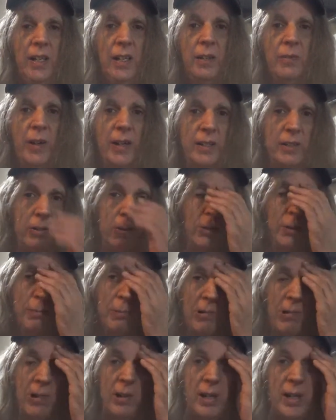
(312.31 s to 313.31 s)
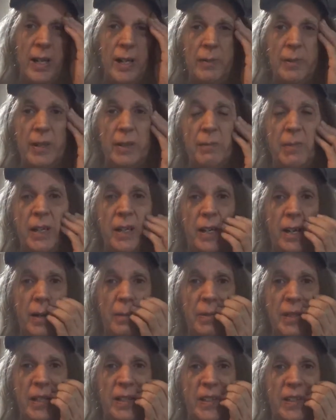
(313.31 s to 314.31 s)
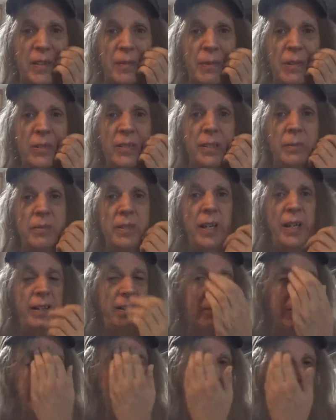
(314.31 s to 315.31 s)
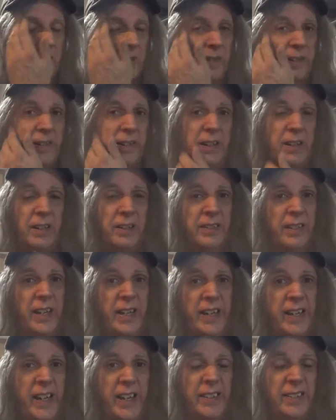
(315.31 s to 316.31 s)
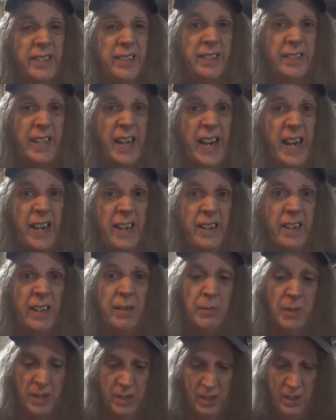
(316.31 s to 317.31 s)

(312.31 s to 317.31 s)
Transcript: If I do a report on him, and it may not be the most objective report I've ever done, because I can't stand him.